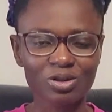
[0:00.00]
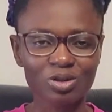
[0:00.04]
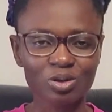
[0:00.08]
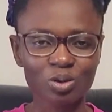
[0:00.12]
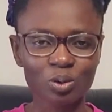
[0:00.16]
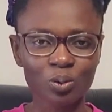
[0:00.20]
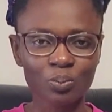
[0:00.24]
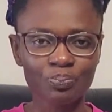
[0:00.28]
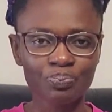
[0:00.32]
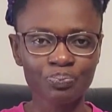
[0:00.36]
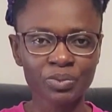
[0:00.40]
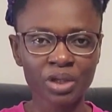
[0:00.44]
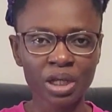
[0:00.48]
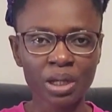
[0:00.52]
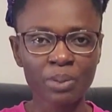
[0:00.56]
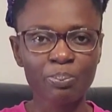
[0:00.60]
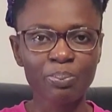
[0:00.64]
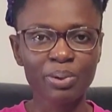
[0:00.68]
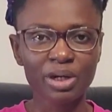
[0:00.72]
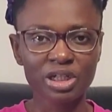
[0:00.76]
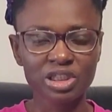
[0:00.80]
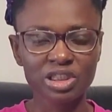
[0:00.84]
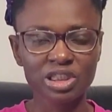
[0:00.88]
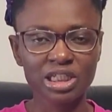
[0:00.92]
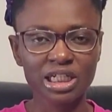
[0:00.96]
So
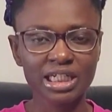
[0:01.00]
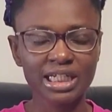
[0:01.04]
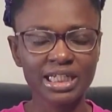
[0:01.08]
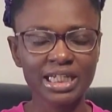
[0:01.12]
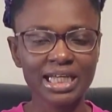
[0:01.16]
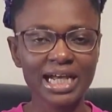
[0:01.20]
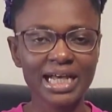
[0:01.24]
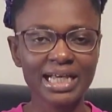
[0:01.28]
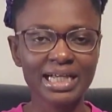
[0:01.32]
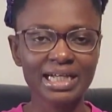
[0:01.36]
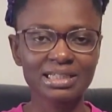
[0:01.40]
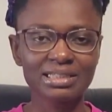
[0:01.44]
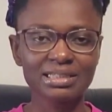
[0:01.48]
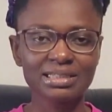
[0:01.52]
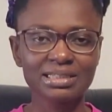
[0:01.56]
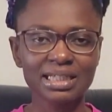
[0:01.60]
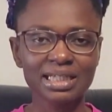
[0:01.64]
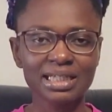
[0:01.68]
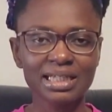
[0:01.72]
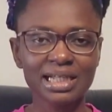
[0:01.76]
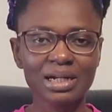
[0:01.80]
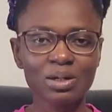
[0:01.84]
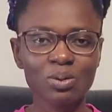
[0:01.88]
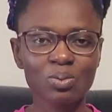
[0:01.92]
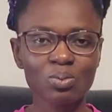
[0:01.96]
personally, I can
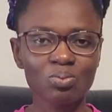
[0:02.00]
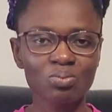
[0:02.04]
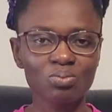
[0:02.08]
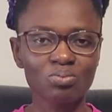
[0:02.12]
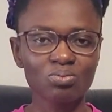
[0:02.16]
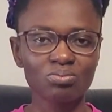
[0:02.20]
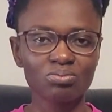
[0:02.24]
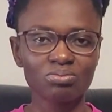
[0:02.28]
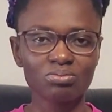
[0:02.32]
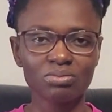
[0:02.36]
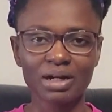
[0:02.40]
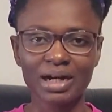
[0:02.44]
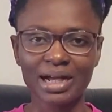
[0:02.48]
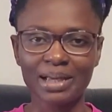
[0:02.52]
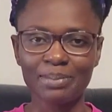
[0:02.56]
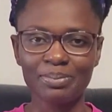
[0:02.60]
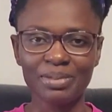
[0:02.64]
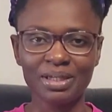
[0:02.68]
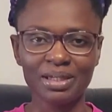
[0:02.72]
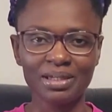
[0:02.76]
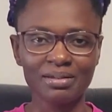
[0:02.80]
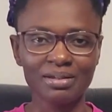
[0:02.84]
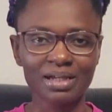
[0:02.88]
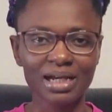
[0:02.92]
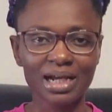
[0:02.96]
say that, I
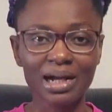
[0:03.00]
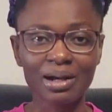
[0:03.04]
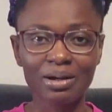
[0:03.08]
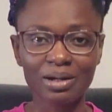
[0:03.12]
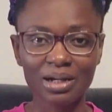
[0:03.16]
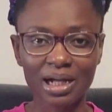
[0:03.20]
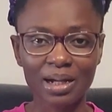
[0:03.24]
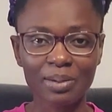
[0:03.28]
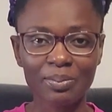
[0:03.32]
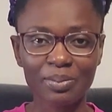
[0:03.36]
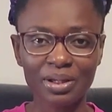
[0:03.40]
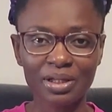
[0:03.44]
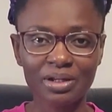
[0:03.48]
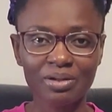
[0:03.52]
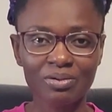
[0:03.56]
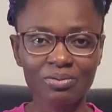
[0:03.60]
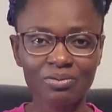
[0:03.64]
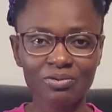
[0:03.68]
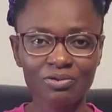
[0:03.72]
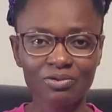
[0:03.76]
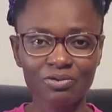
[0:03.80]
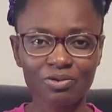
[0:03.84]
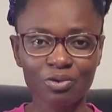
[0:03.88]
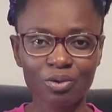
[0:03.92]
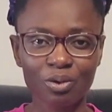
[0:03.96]
mean,
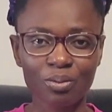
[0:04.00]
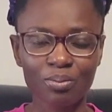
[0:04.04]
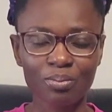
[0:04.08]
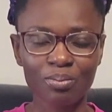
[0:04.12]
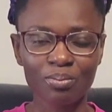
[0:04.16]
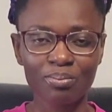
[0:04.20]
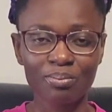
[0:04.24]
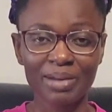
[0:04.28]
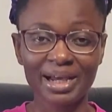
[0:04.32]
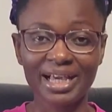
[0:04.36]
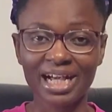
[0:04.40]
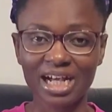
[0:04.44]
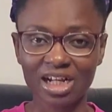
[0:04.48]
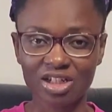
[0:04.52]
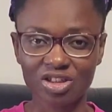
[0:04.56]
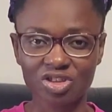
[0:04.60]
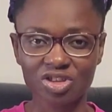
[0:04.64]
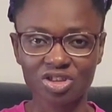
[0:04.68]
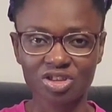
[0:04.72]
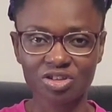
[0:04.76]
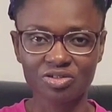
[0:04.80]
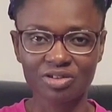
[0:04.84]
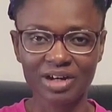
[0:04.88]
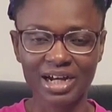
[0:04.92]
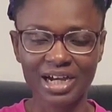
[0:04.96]
coming from my
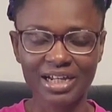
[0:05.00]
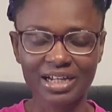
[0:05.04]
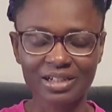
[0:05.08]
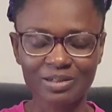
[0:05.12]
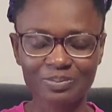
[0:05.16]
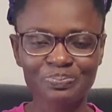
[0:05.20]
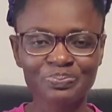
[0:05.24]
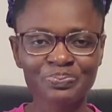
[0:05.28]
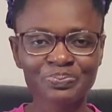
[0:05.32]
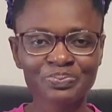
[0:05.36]
country, right,